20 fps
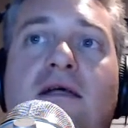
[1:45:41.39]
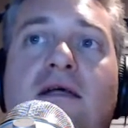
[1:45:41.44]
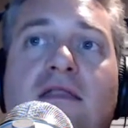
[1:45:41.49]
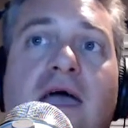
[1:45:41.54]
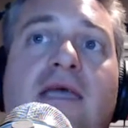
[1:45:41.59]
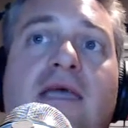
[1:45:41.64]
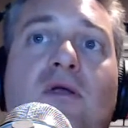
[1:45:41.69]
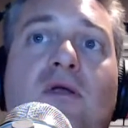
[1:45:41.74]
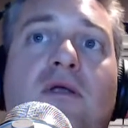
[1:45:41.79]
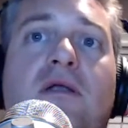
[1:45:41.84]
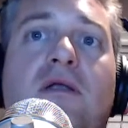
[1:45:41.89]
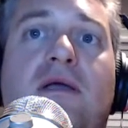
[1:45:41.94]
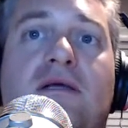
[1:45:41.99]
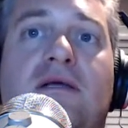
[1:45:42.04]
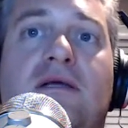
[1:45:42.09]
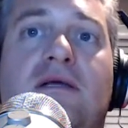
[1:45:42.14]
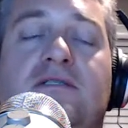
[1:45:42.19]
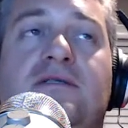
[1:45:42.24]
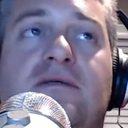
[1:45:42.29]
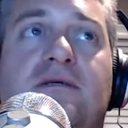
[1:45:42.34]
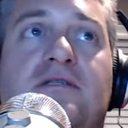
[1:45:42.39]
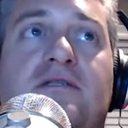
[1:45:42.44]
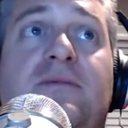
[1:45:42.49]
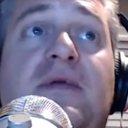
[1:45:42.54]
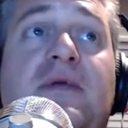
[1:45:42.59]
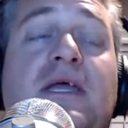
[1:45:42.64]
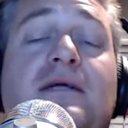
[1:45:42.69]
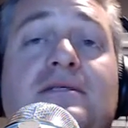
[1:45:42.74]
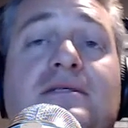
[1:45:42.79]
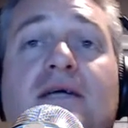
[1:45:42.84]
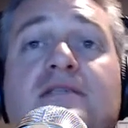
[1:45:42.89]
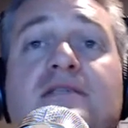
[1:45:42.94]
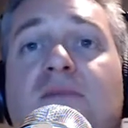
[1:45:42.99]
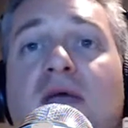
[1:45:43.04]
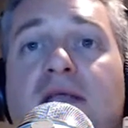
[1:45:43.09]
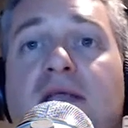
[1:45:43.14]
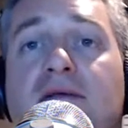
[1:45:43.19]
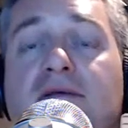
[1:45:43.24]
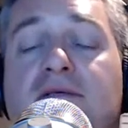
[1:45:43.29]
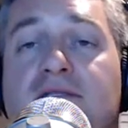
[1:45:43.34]
that community is being
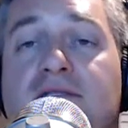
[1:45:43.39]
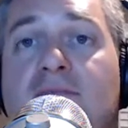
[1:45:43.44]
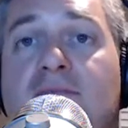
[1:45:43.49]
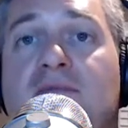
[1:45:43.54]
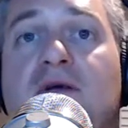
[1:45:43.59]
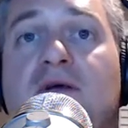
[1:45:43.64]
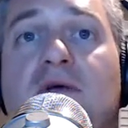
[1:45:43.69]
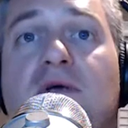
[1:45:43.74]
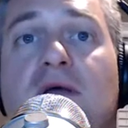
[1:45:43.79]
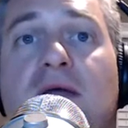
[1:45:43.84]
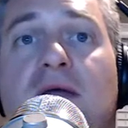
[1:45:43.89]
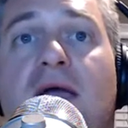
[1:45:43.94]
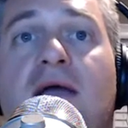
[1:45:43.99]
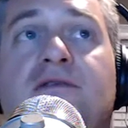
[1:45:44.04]
decimated to some degree.